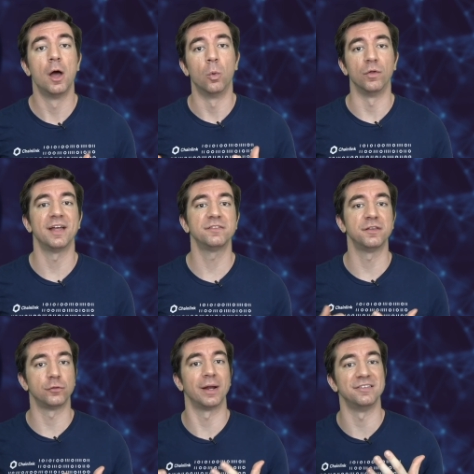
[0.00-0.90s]
Well, that's the
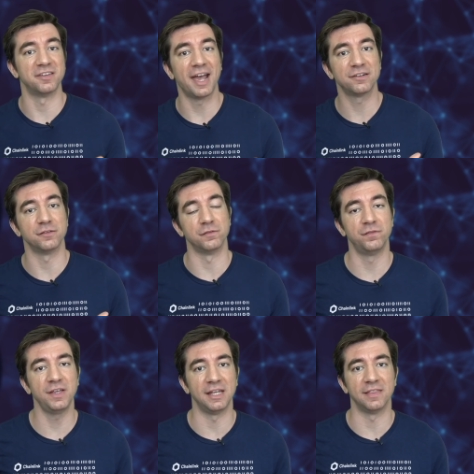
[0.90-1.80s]
transaction
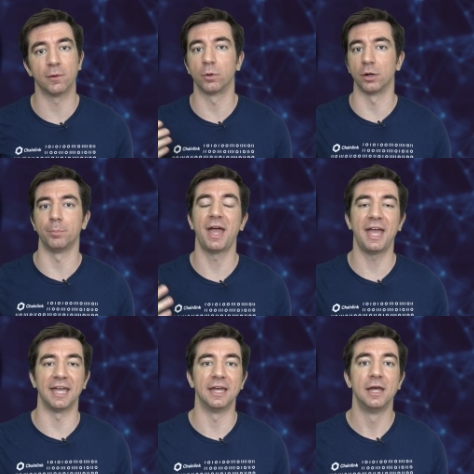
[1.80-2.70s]
fee that we're going to
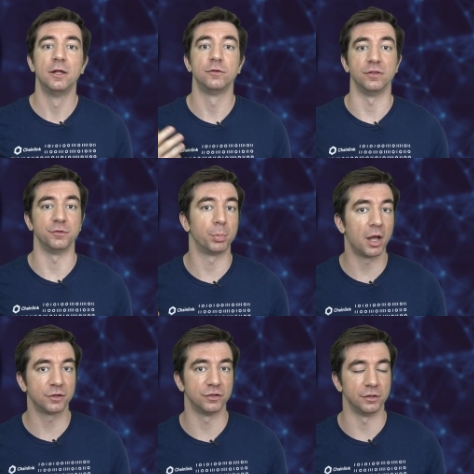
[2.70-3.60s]
pay to these
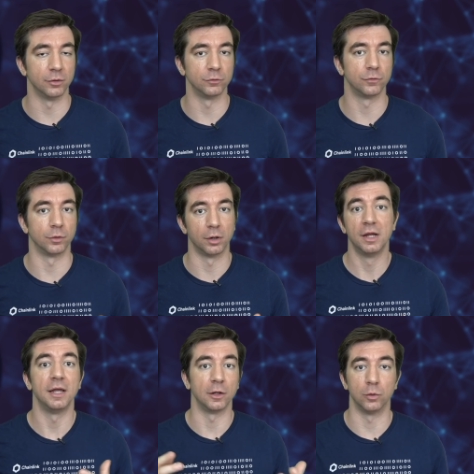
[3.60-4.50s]
blockchain nodes for
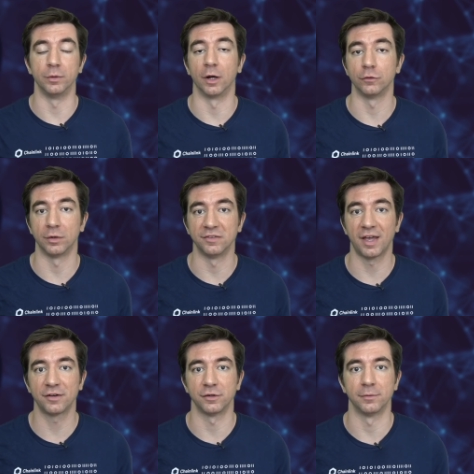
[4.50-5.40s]
including our
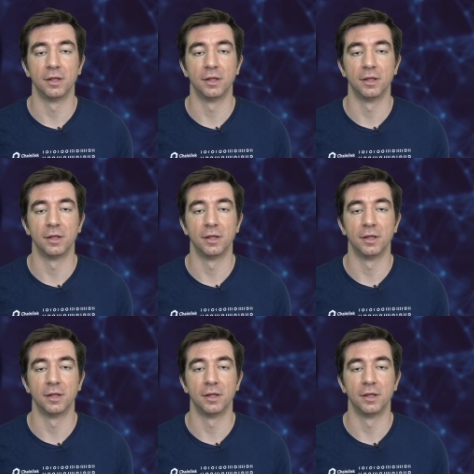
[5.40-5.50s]
transaction.